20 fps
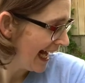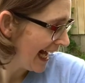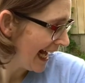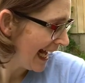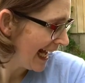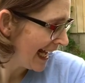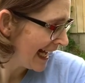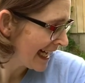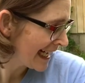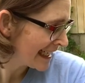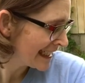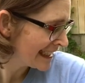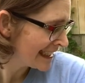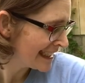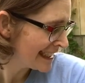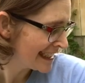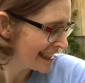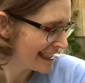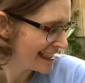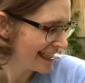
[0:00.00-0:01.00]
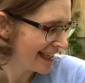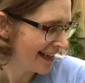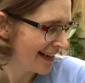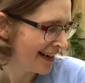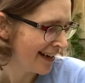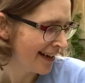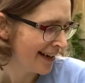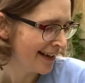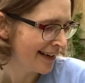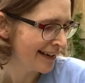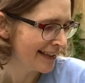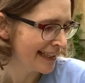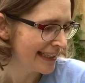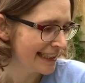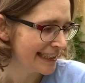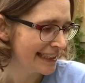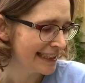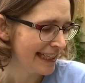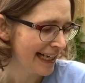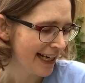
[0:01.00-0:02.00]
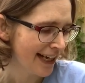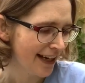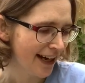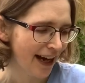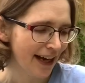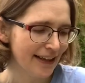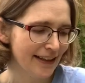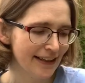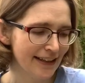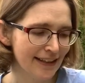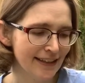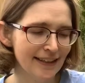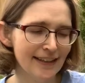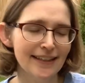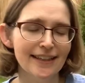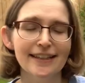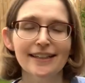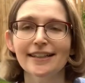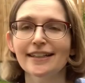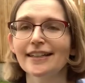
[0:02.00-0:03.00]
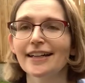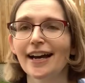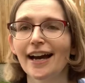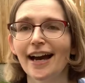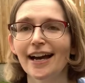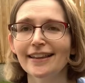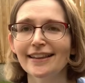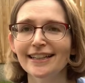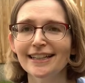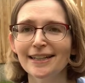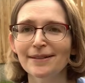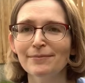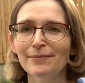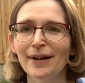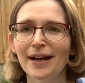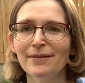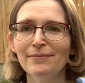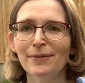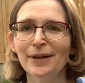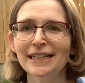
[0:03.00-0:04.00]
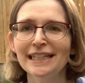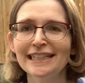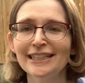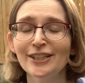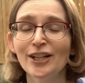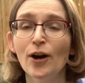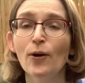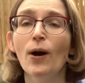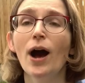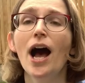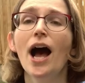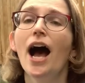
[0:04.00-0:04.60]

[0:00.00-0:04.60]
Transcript: and I think I'm ready to go.